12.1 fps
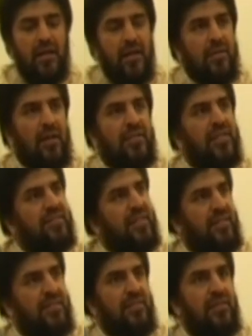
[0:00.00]
Now this
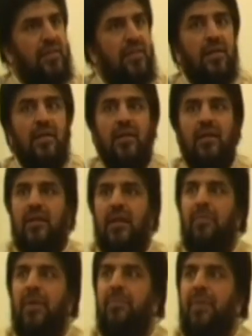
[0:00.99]
is
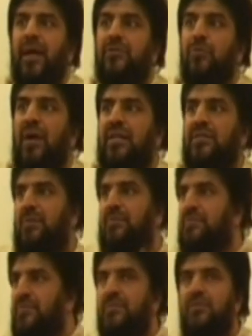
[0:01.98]
coming back to Matam.
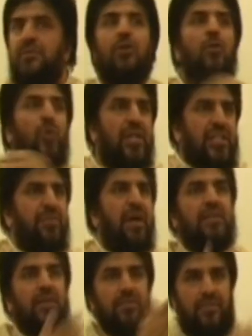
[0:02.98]
You know what is
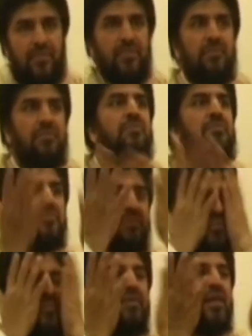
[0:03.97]
Matam?
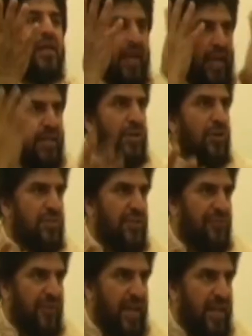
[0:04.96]
Hitting on the
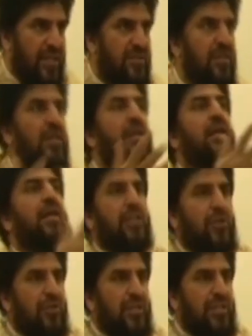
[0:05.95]
face,
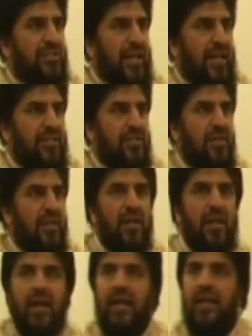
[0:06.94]
hitting on the chest,
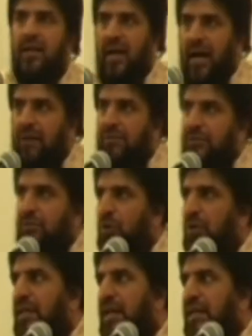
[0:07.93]
and I was
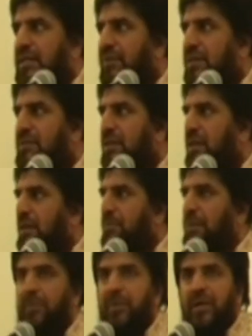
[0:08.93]
told that even
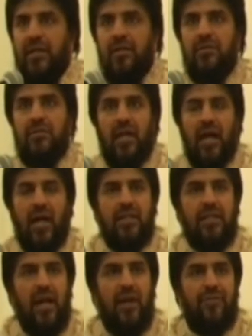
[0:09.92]
maybe
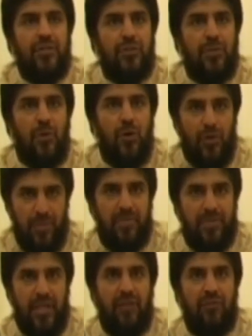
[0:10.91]
day after tomorrow maybe
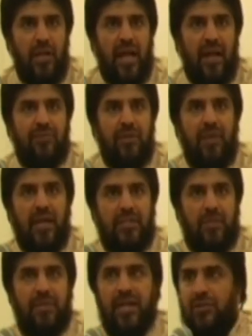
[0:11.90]
they will have the
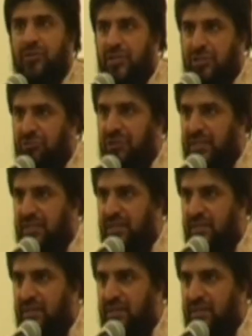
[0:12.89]
Matam here on the street.